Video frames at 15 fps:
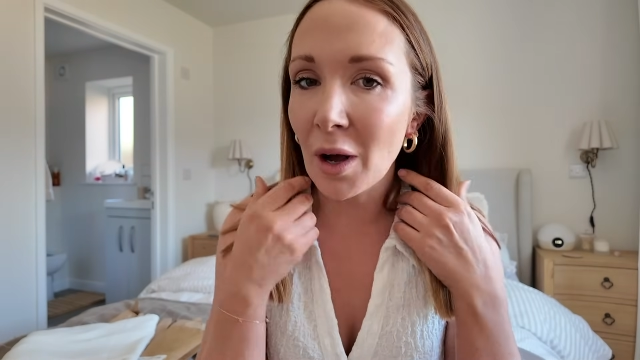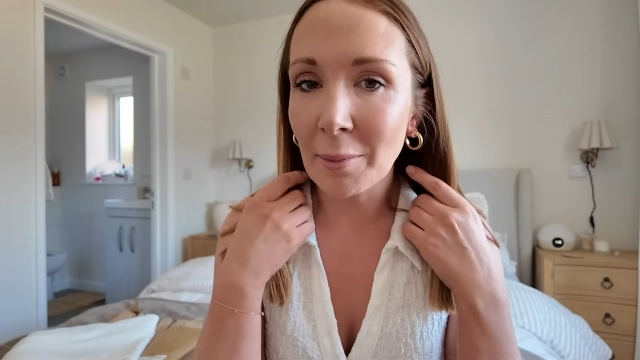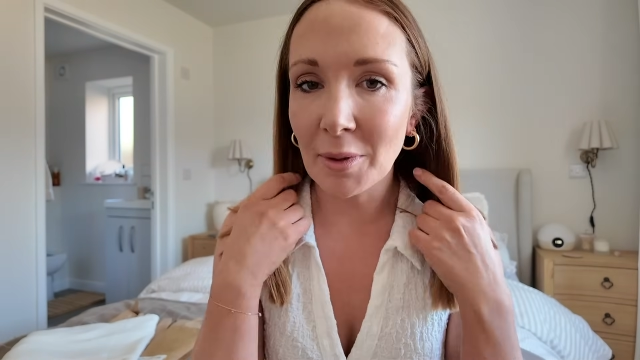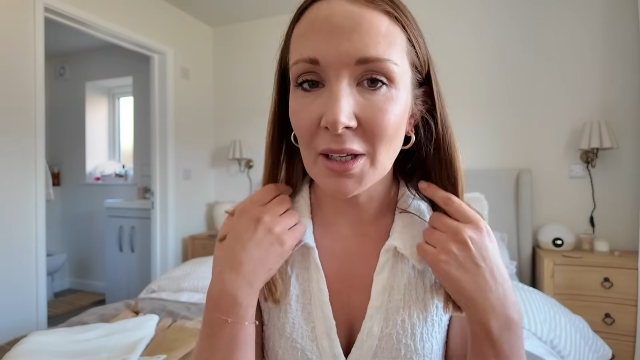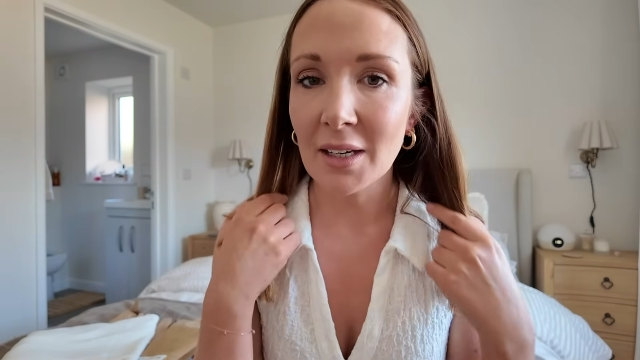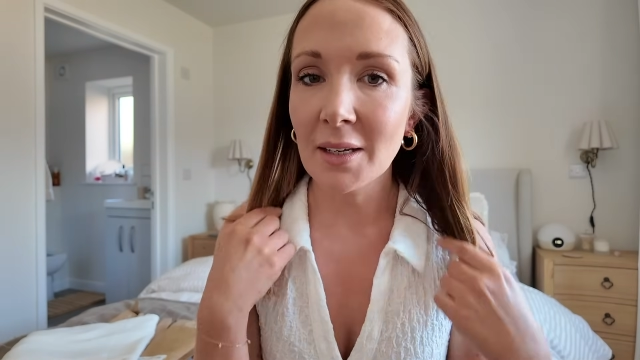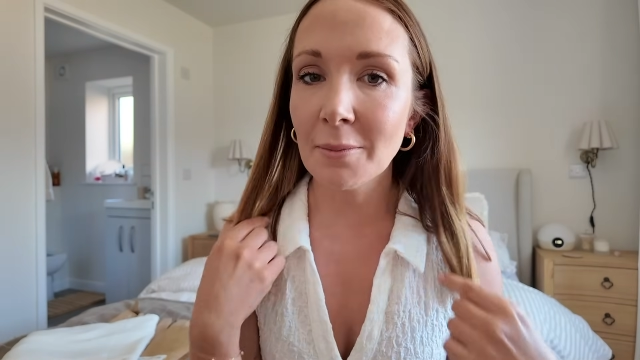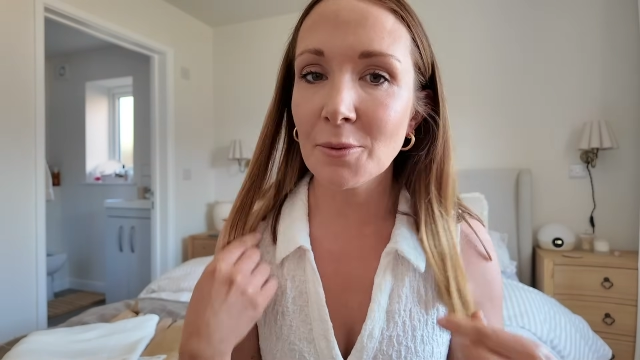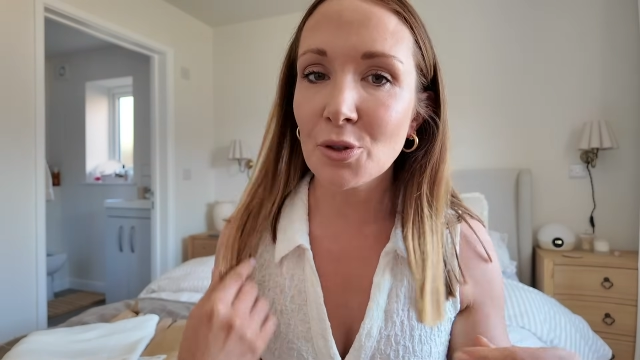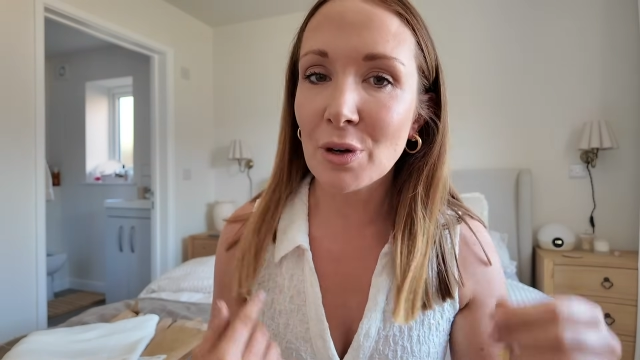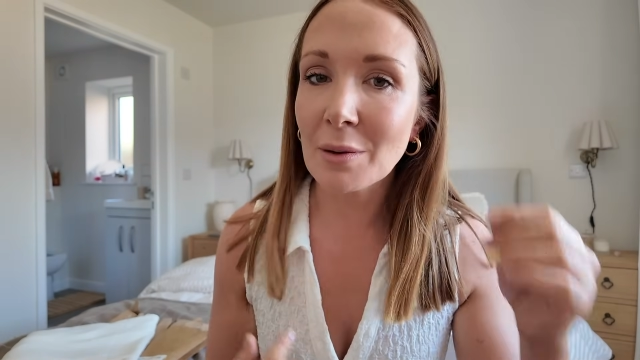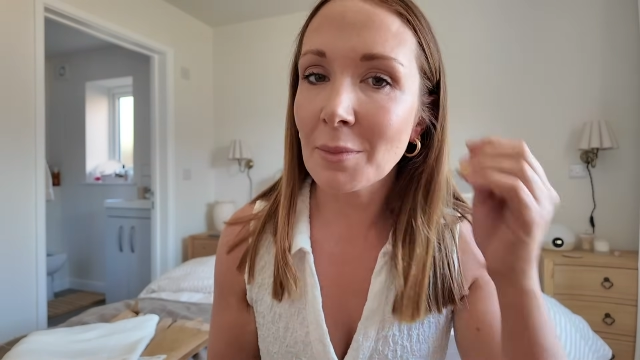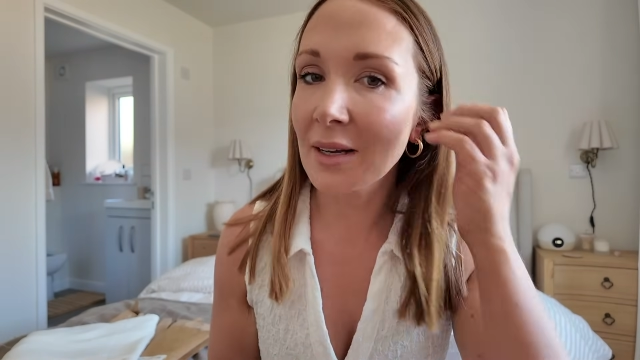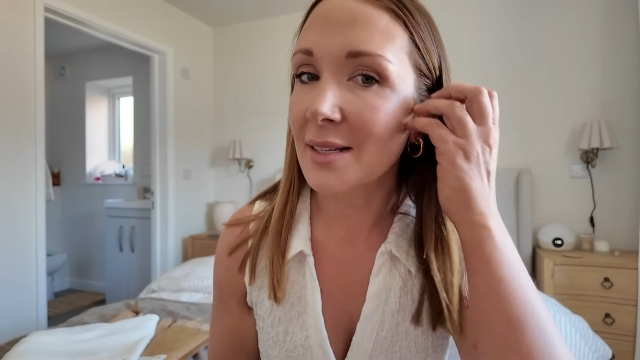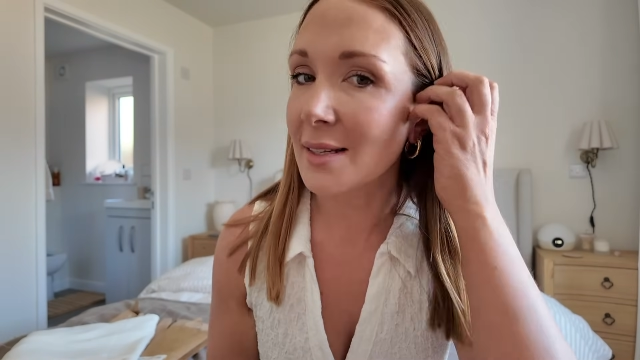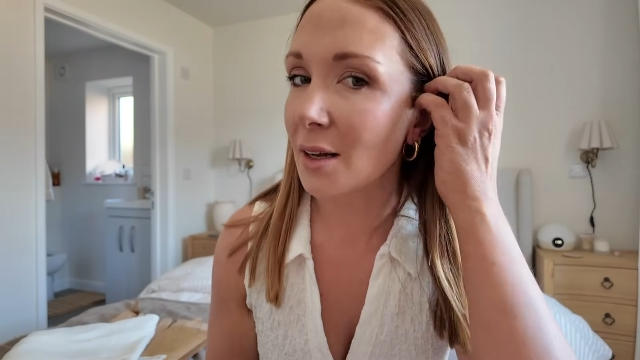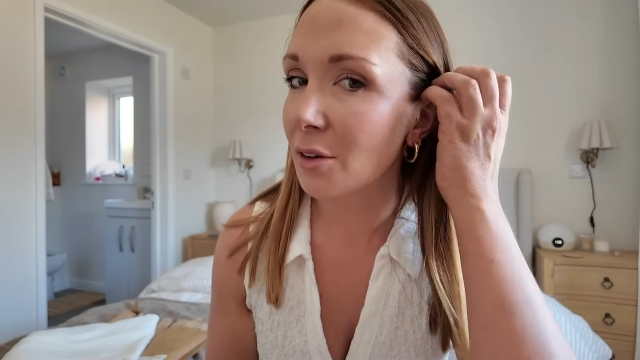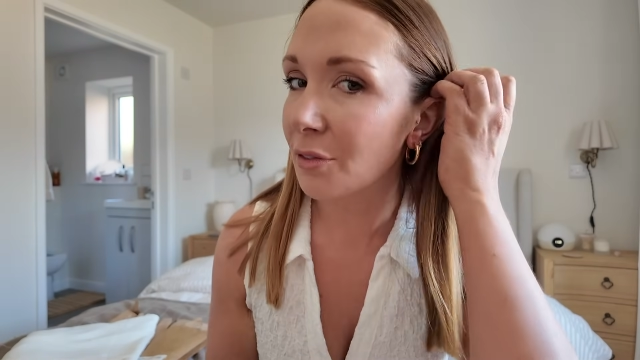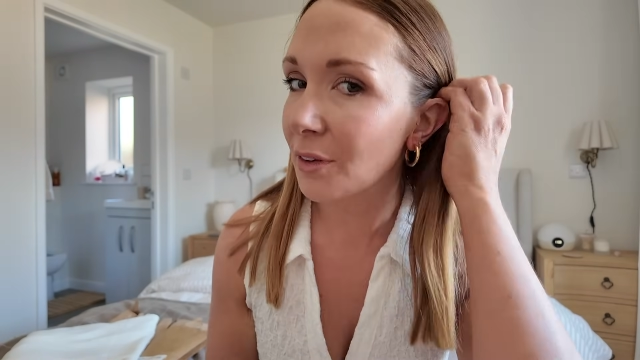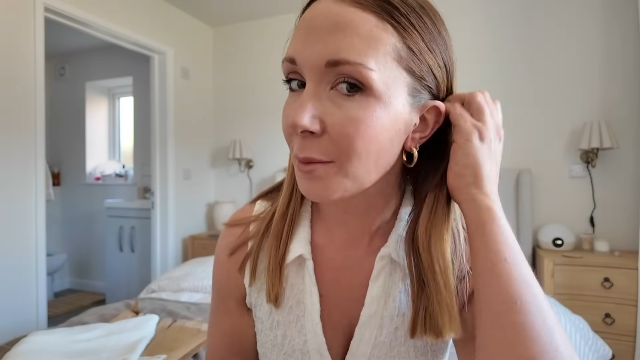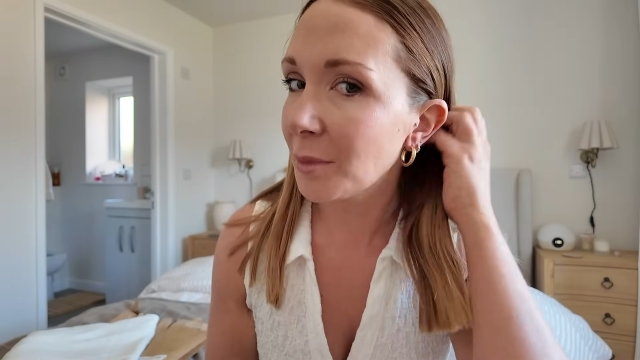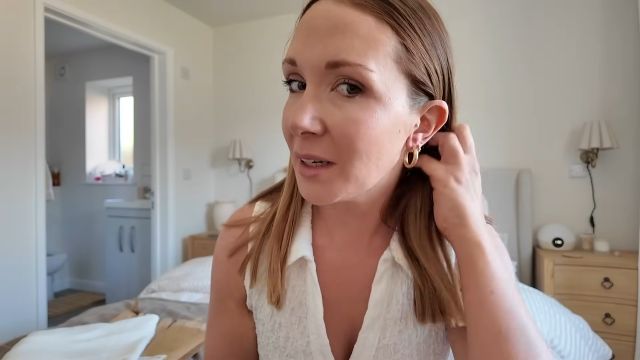I'm going to treat
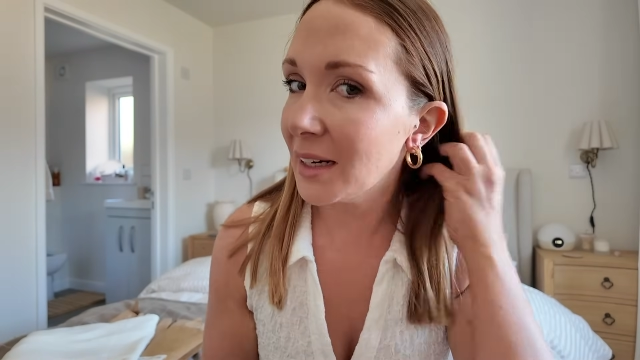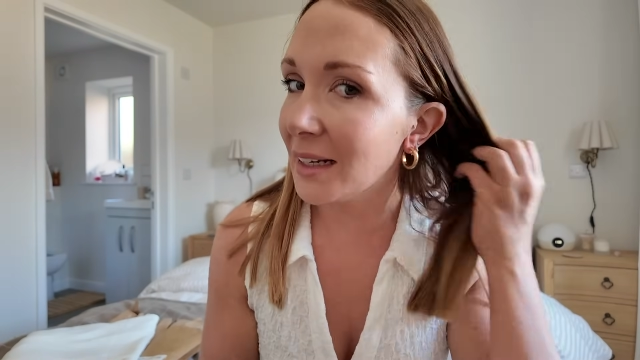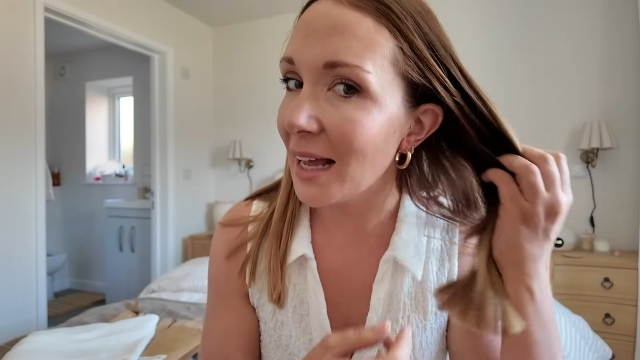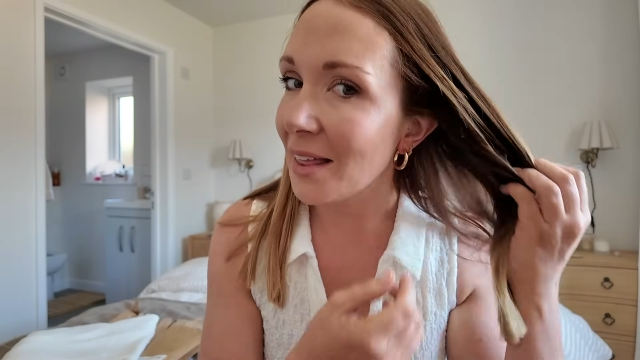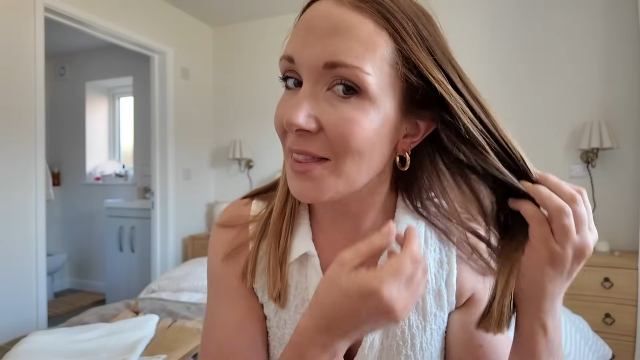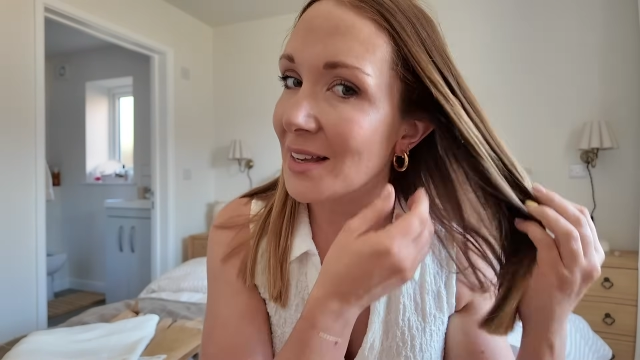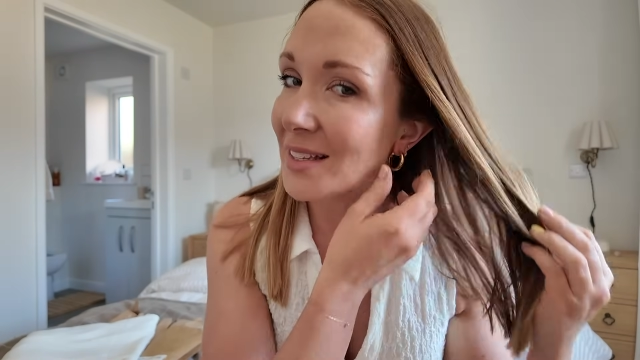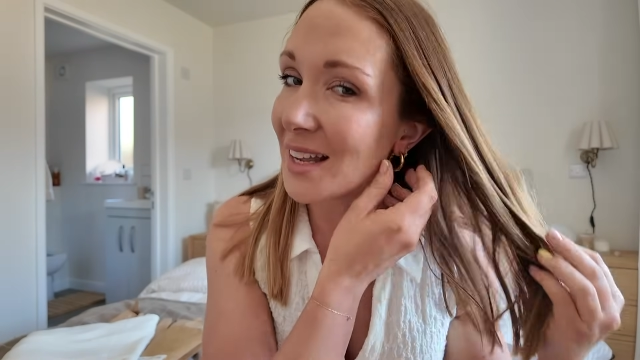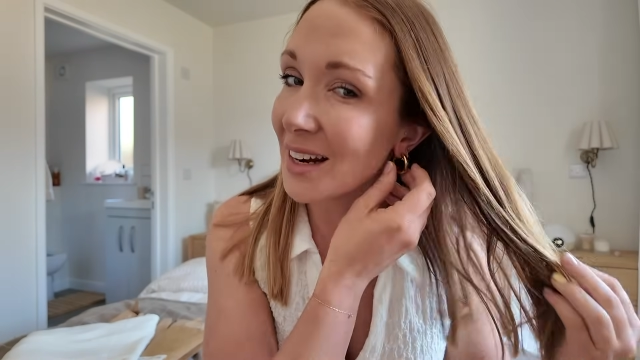myself and I'm going to get these,